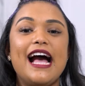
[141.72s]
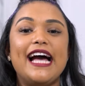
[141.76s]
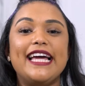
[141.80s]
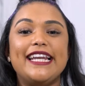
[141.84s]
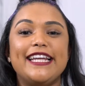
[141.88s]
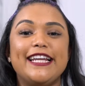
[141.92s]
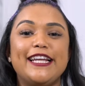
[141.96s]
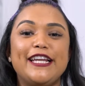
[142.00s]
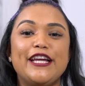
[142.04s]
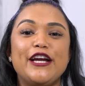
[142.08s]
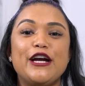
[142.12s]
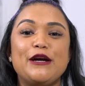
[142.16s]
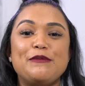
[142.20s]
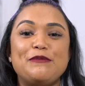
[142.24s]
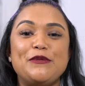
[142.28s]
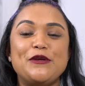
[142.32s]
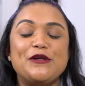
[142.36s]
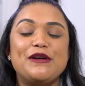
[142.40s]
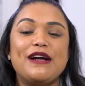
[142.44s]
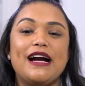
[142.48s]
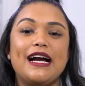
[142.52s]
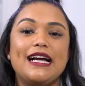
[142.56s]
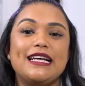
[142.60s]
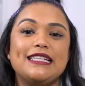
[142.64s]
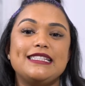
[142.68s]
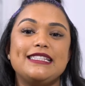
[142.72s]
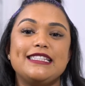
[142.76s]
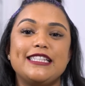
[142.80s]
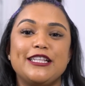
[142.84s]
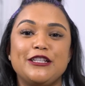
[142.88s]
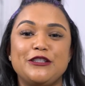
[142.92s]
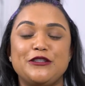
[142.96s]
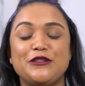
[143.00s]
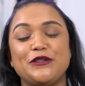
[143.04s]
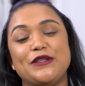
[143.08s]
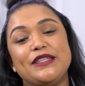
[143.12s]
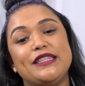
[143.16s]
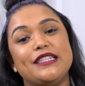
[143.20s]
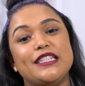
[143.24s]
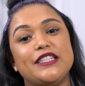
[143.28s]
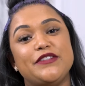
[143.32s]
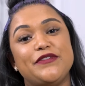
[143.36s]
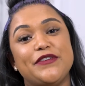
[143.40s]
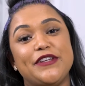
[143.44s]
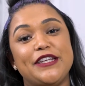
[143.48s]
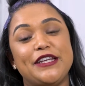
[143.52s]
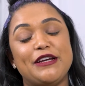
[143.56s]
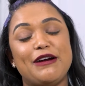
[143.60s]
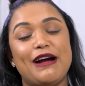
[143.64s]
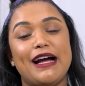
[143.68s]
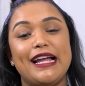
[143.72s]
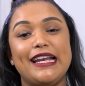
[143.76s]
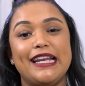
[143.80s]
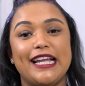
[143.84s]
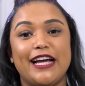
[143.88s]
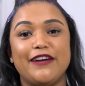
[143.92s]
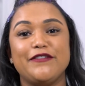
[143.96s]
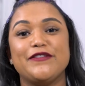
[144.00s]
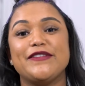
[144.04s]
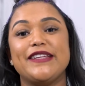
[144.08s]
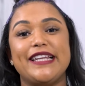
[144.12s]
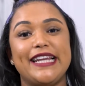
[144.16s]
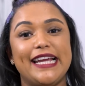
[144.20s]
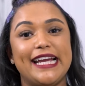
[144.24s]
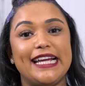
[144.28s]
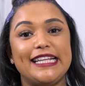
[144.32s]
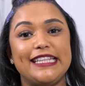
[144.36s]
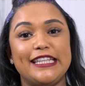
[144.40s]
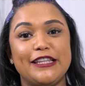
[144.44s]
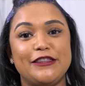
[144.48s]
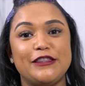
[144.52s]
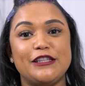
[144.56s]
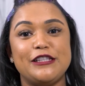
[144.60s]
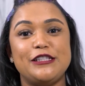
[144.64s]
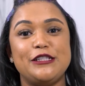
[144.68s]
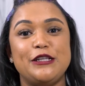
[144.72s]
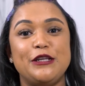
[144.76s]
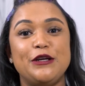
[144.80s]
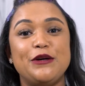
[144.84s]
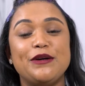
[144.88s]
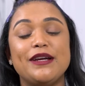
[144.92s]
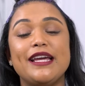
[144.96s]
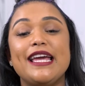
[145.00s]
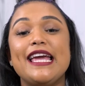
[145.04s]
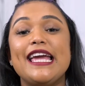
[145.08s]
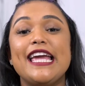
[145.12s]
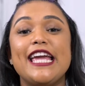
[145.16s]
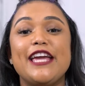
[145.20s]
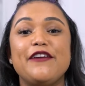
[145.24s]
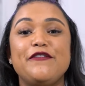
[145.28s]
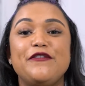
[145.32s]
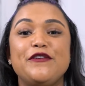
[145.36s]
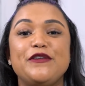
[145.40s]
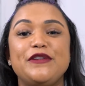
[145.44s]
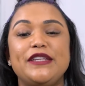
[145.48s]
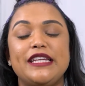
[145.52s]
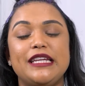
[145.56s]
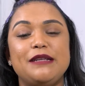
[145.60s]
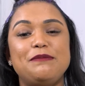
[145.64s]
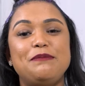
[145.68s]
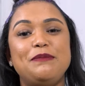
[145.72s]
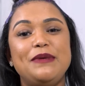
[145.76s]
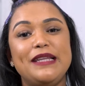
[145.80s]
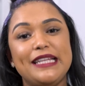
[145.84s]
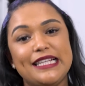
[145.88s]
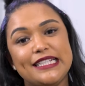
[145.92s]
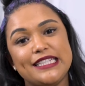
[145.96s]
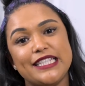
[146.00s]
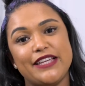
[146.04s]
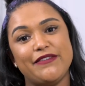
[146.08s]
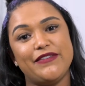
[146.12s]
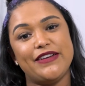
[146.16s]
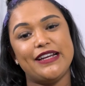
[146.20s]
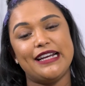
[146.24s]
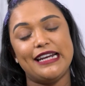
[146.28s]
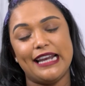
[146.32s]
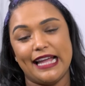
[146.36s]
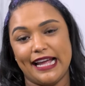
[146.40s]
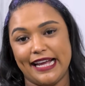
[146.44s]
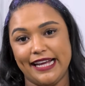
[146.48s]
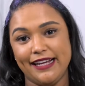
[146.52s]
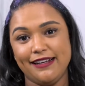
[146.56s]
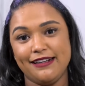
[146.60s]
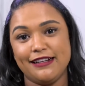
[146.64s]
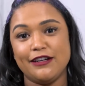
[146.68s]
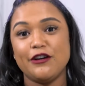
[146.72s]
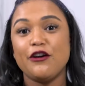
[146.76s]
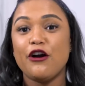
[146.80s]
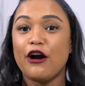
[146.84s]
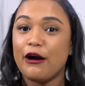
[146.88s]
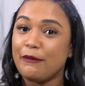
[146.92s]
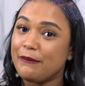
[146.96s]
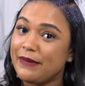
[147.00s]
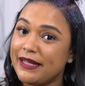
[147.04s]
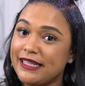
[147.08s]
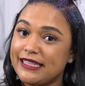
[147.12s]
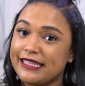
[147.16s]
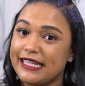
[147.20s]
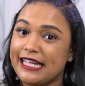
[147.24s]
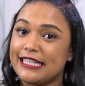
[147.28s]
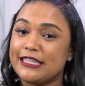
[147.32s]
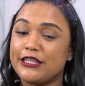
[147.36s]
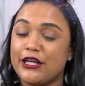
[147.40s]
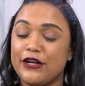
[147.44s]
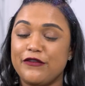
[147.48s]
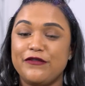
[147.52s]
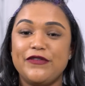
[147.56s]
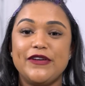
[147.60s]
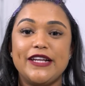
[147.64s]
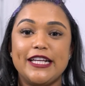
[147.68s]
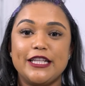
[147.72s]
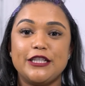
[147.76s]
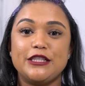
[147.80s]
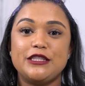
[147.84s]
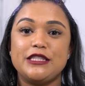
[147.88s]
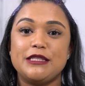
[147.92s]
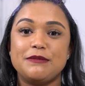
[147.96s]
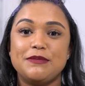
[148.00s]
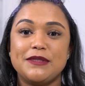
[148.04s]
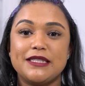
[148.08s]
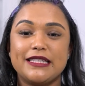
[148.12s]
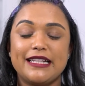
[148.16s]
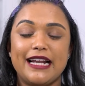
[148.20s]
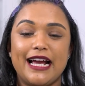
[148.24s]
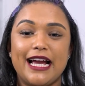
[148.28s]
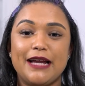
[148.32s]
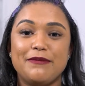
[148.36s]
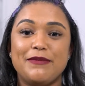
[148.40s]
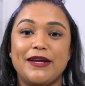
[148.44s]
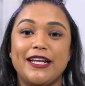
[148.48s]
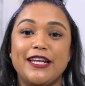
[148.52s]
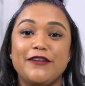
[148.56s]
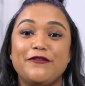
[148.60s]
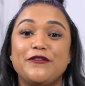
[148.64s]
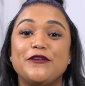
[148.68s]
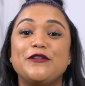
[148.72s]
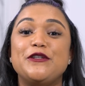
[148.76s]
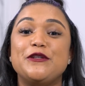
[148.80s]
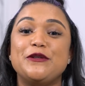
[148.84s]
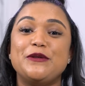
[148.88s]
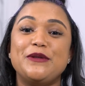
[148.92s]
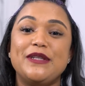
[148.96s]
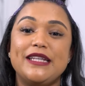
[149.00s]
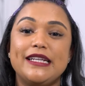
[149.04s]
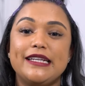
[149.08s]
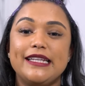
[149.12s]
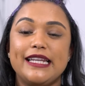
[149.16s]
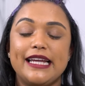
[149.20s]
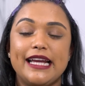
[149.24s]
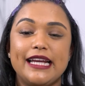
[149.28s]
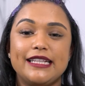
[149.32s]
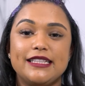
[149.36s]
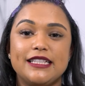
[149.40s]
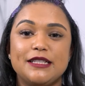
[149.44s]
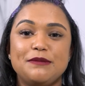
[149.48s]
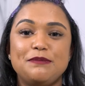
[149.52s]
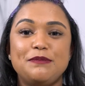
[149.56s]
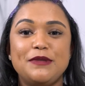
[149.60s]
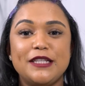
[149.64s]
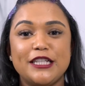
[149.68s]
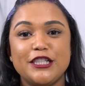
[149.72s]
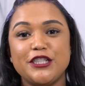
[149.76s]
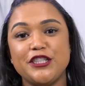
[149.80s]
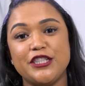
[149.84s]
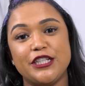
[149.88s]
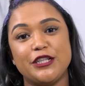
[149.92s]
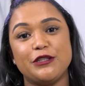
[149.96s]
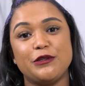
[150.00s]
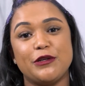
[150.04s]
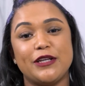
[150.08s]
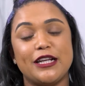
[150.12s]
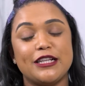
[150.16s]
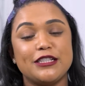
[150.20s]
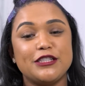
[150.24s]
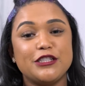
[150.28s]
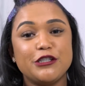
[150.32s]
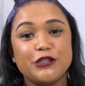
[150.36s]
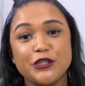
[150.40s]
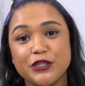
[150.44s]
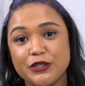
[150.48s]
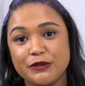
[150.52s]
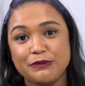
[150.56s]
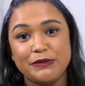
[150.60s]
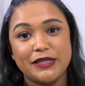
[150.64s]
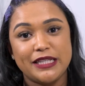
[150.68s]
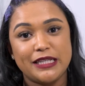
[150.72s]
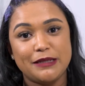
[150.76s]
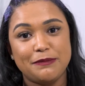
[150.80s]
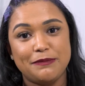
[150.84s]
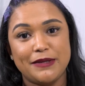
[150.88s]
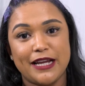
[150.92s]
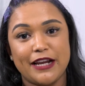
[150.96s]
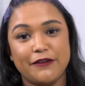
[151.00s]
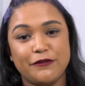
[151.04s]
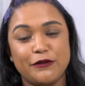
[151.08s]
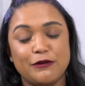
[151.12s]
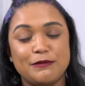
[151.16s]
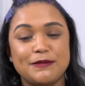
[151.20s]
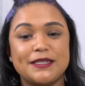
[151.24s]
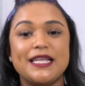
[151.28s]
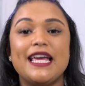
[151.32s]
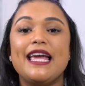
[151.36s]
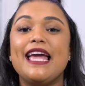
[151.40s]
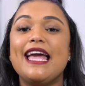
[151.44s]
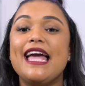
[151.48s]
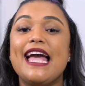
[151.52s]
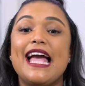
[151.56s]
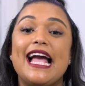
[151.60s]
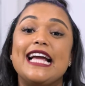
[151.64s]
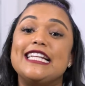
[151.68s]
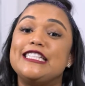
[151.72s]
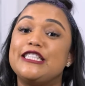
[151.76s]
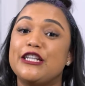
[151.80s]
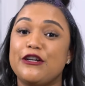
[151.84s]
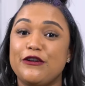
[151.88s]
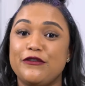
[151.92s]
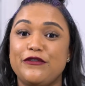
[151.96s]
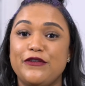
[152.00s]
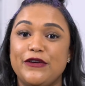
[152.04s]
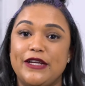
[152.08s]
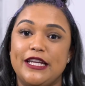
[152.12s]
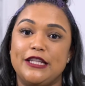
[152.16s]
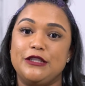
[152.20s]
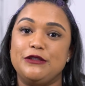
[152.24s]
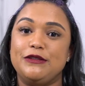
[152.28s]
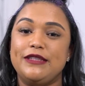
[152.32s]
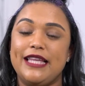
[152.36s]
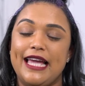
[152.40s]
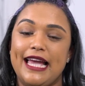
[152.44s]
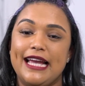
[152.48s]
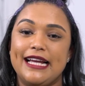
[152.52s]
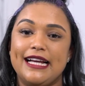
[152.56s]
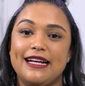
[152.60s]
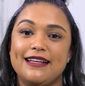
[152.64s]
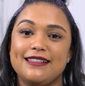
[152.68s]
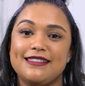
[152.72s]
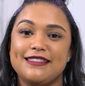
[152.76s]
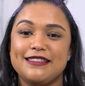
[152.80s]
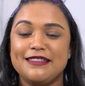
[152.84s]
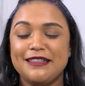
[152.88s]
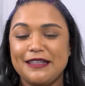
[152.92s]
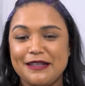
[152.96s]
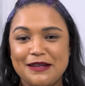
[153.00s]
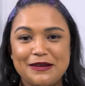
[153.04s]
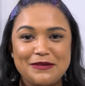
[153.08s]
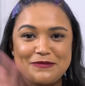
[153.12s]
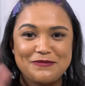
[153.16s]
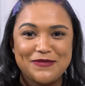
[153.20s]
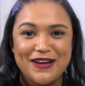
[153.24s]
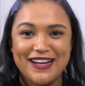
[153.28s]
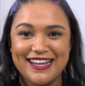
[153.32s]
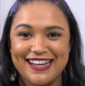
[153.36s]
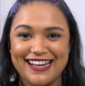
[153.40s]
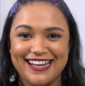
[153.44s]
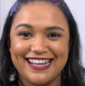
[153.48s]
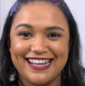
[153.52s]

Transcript: I really hope you guys enjoyed this video. I loved creating this look. If you did, please give it a like, comment, and don't forget to subscribe. And if you do recreate it, please share it on our social media platforms and don't forget to tag us. Bye